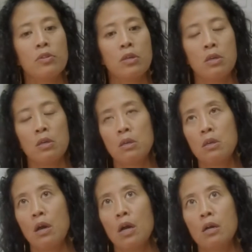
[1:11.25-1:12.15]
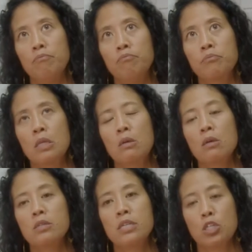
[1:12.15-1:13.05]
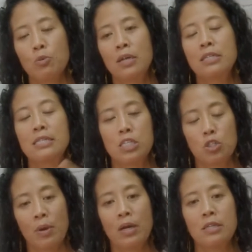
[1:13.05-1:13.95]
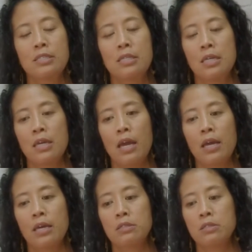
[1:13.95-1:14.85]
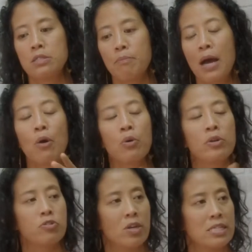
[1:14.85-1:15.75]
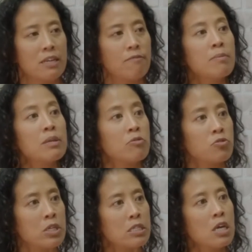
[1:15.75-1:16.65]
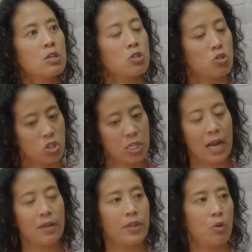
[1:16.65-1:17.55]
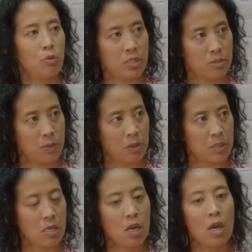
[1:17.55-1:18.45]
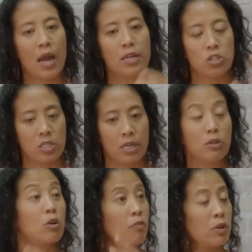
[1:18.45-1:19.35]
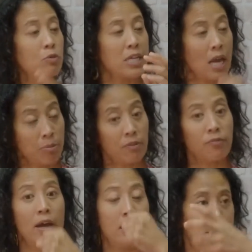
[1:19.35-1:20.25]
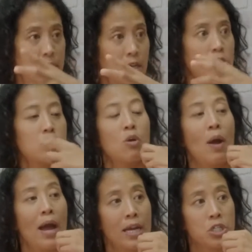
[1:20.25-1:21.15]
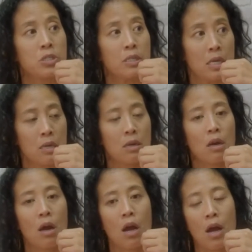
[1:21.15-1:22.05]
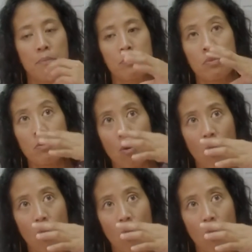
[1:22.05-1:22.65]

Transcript: the... Um, sexuality, sensuality, and power in the Transcendent Feminine Retreat. So she had that whole experience. Mm. And she had COVID, which amplified it. Mm. So actually, um,